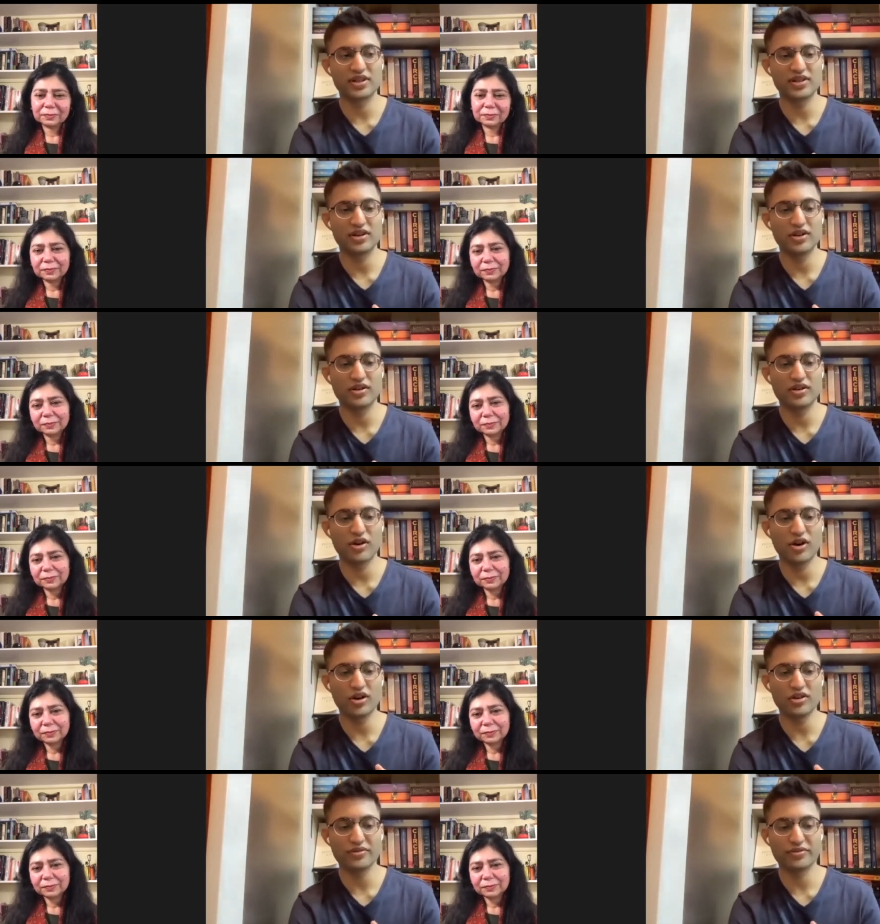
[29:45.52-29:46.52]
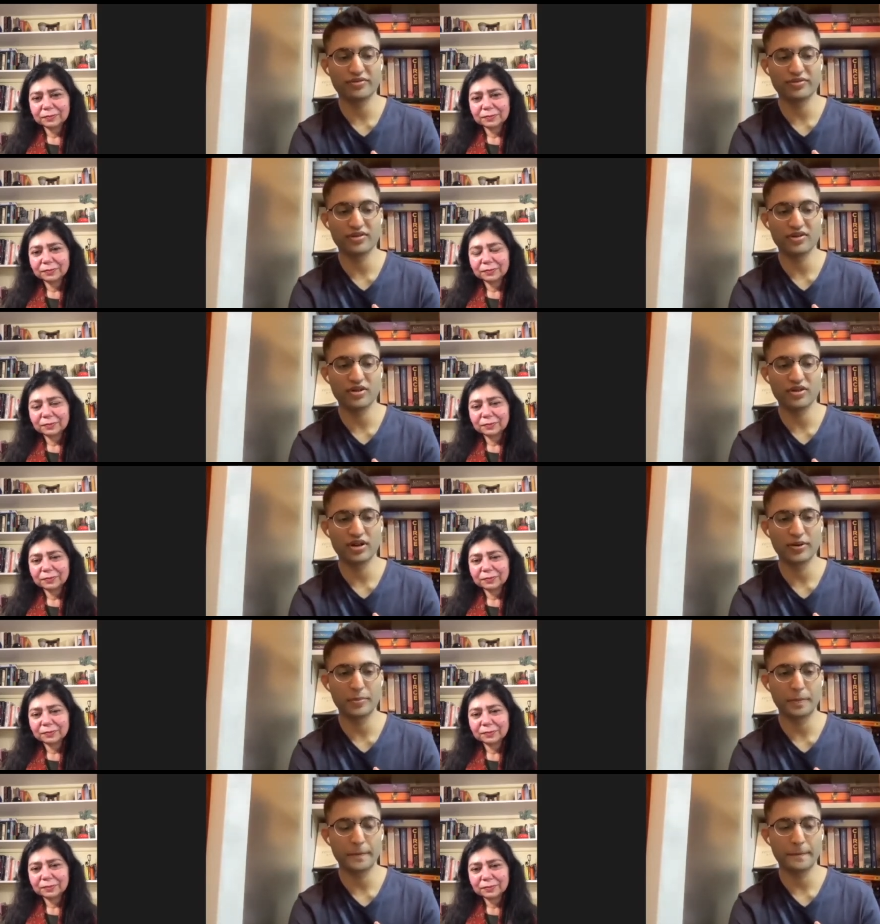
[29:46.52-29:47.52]
Speaker 1: a lot of your
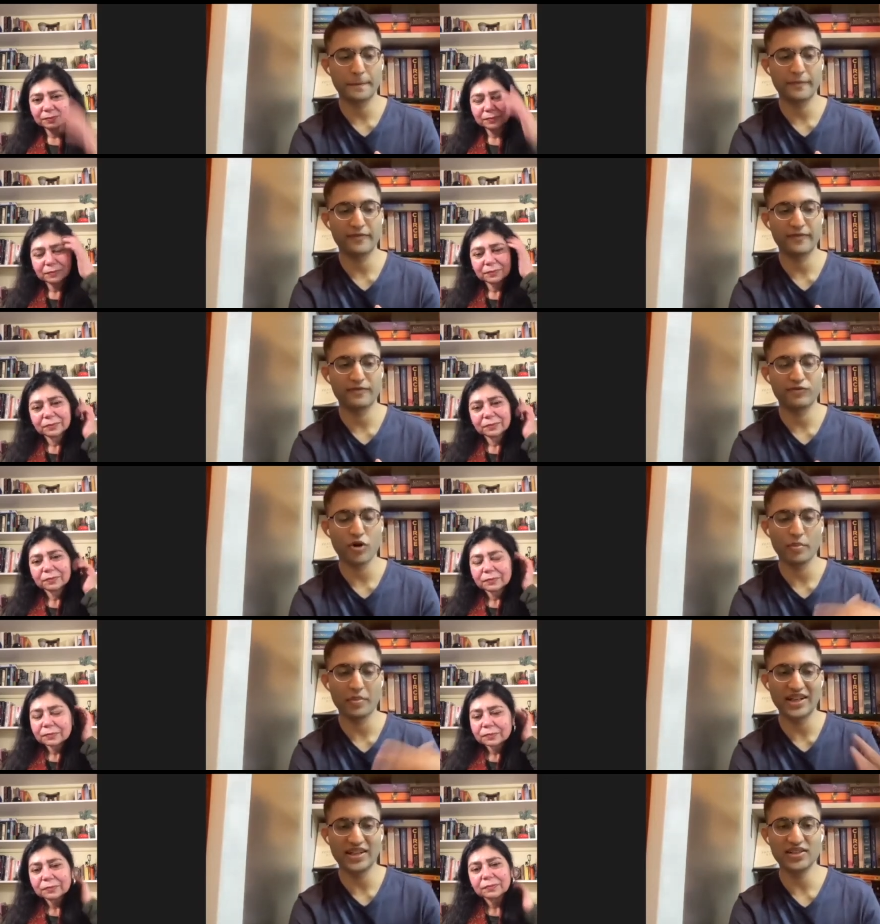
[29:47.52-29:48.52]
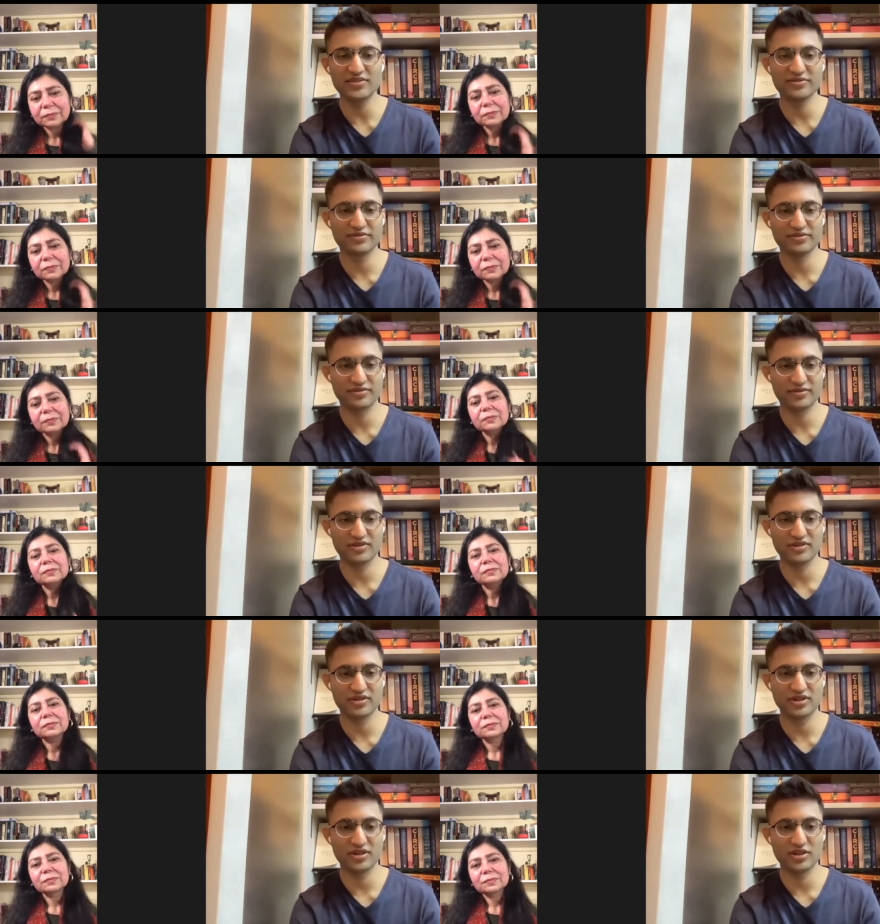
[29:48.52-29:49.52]
formative
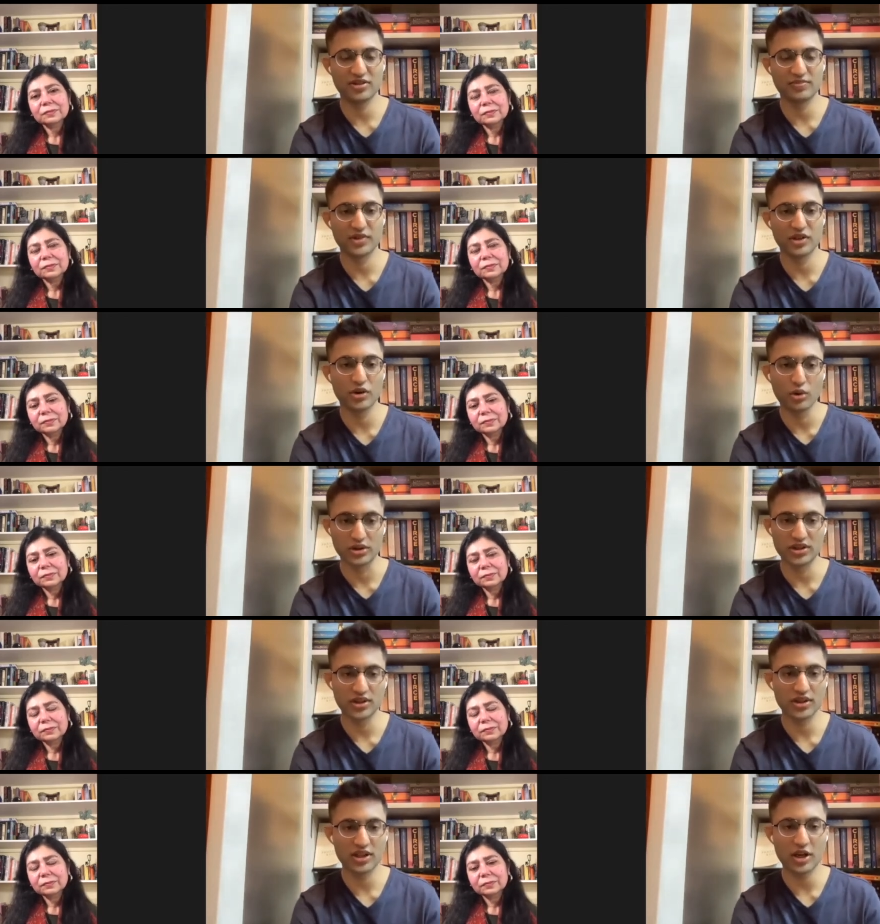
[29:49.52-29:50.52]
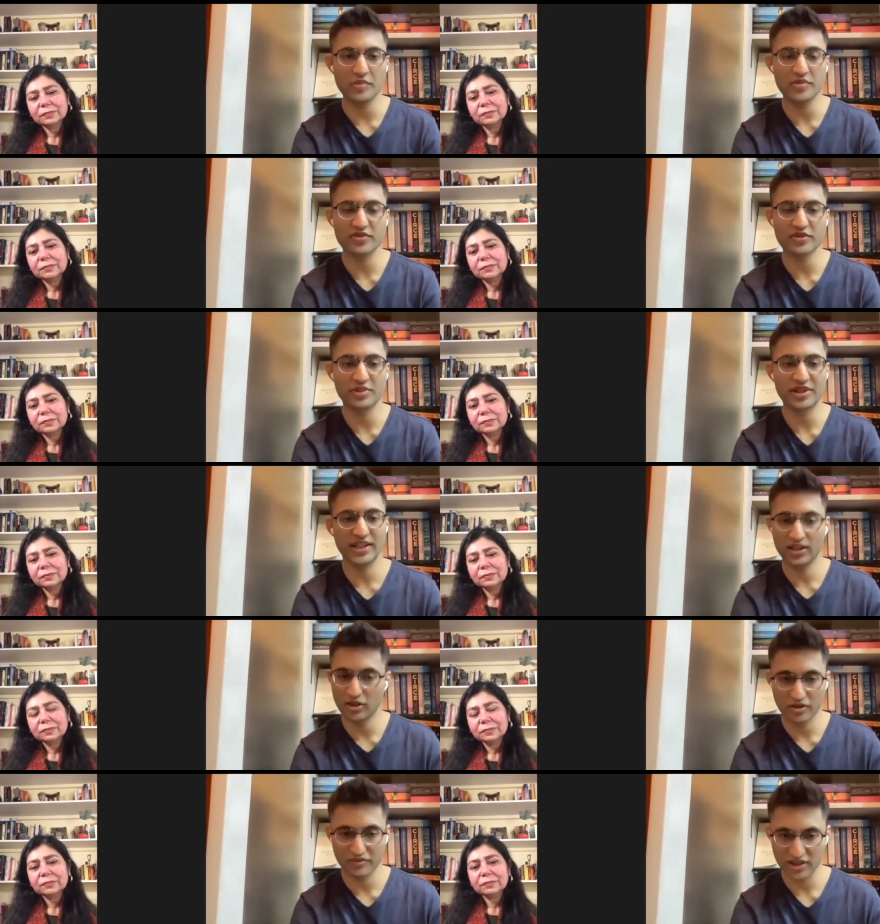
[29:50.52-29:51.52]
uh, growth comes from reading
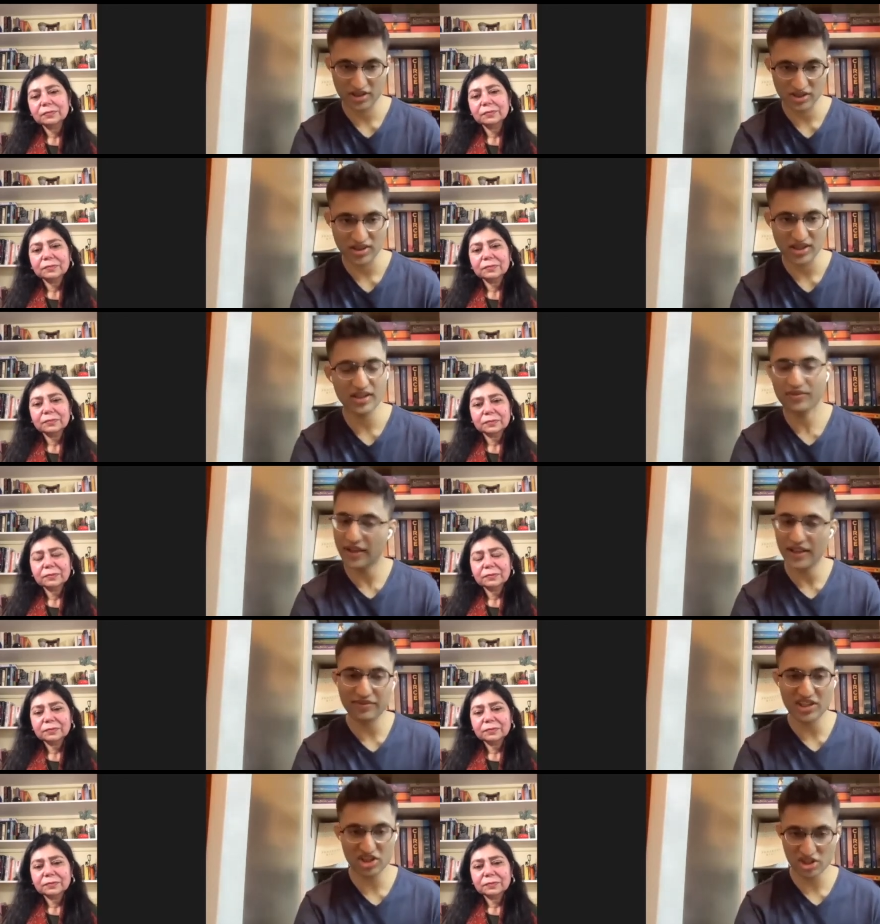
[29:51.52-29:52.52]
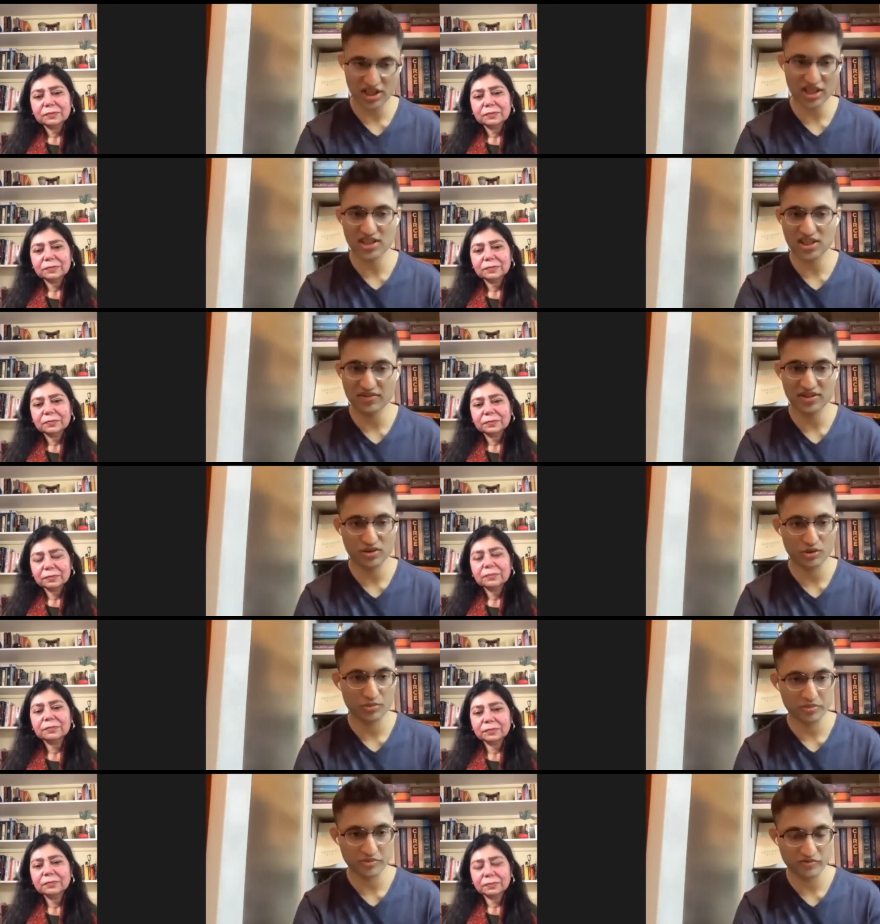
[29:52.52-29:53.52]
nonfiction, right? Like fiction does serve its
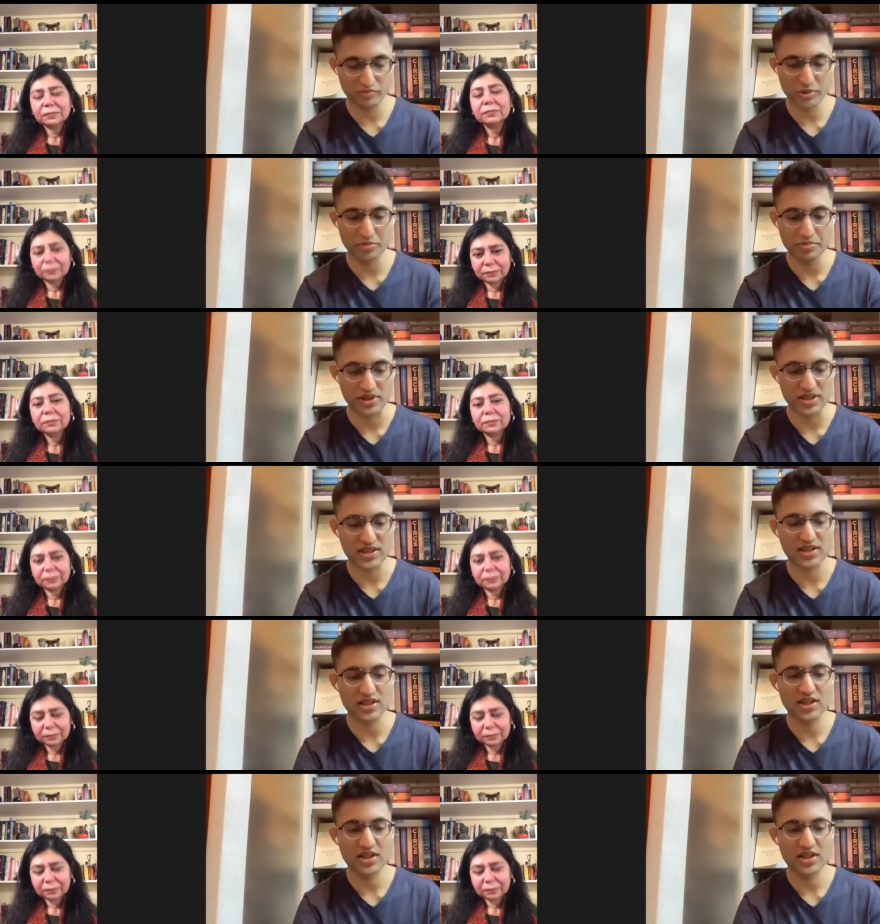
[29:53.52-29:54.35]
own purpose,